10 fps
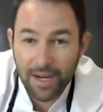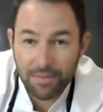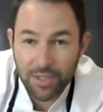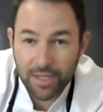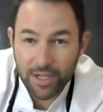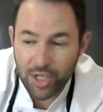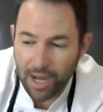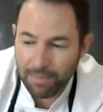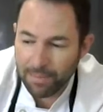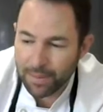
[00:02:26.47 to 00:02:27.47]
I'm just going to
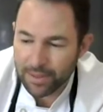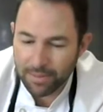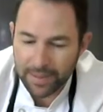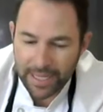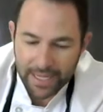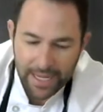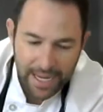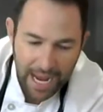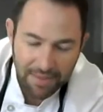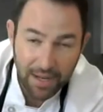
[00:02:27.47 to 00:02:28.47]
chop up a little bit.
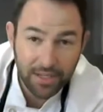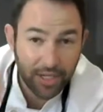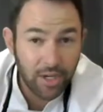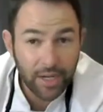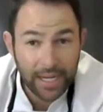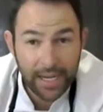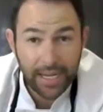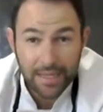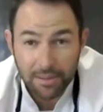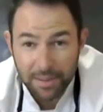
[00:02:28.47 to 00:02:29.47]
And then to cook it in, a
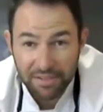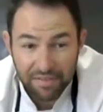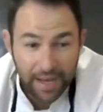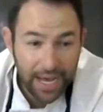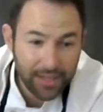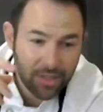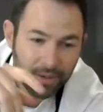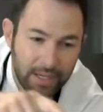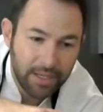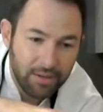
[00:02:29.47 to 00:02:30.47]
little bit of fat. So
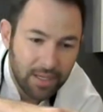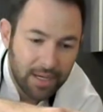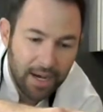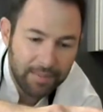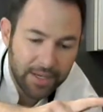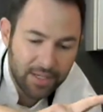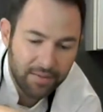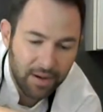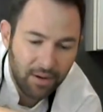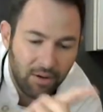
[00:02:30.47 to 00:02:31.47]
we're going to use a combination
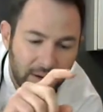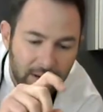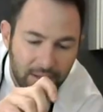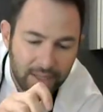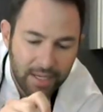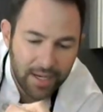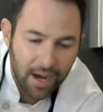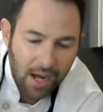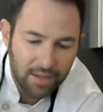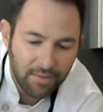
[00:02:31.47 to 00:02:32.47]
of oil,
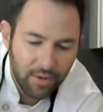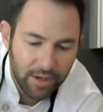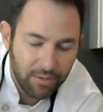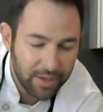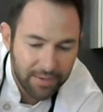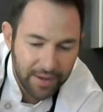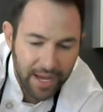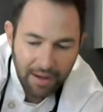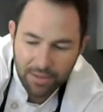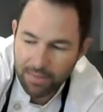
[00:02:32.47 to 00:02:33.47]
olive oil, whatever you
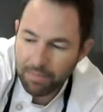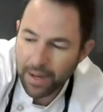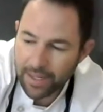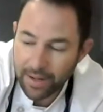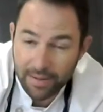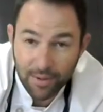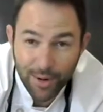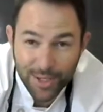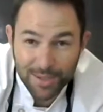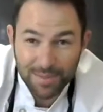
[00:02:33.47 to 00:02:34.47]
have, some butter, and of
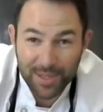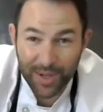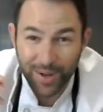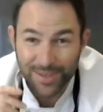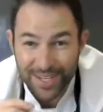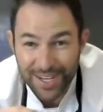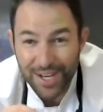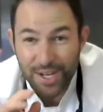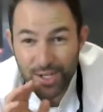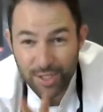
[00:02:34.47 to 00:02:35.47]
course, some salt.
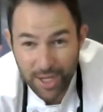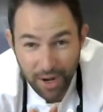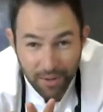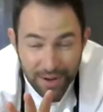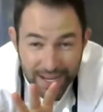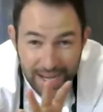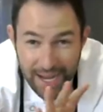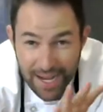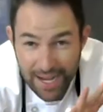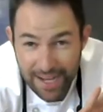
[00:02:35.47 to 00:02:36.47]
So
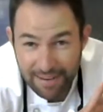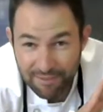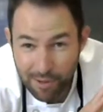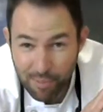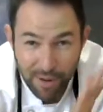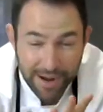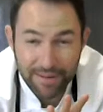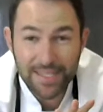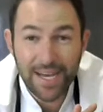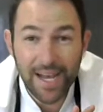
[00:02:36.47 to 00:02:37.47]
for
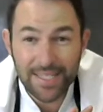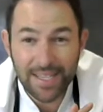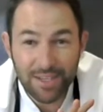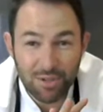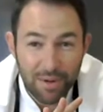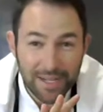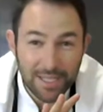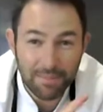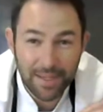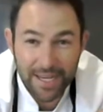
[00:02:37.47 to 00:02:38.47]
prioritizing this
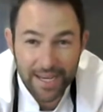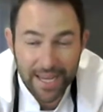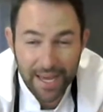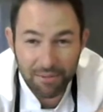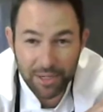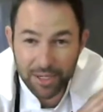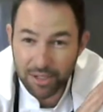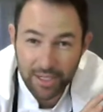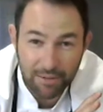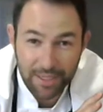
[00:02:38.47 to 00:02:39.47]
recipe, again, when you're
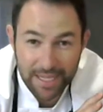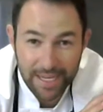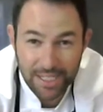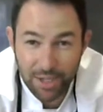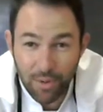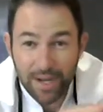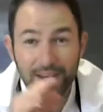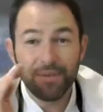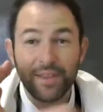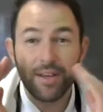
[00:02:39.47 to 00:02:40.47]
cooking with kids, you want
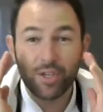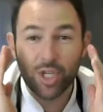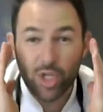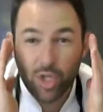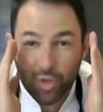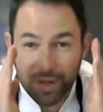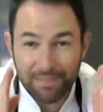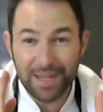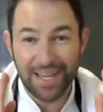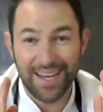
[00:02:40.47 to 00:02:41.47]
everything
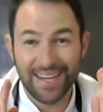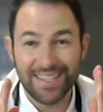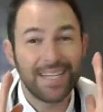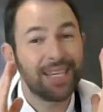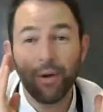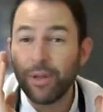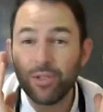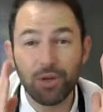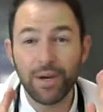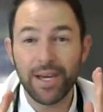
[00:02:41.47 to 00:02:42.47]
streamlined. That's how we
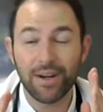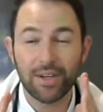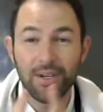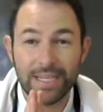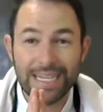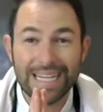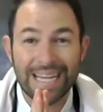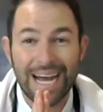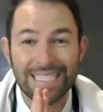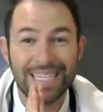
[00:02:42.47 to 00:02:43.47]
do it in our cooking
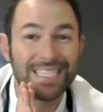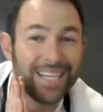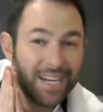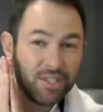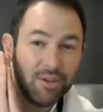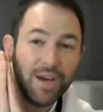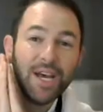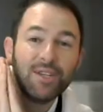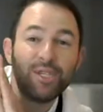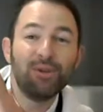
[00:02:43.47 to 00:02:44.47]
class. That's taught to
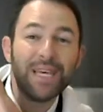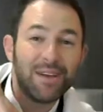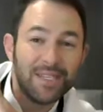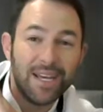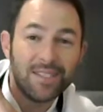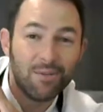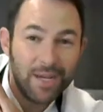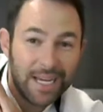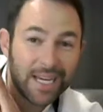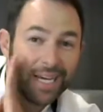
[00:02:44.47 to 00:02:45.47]
2,000 kids a
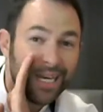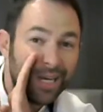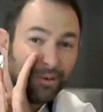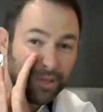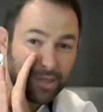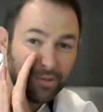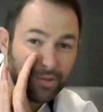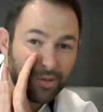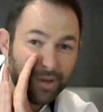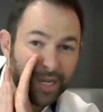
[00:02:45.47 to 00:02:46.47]
week when
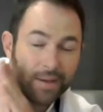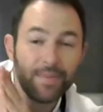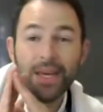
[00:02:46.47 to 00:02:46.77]
schools are running.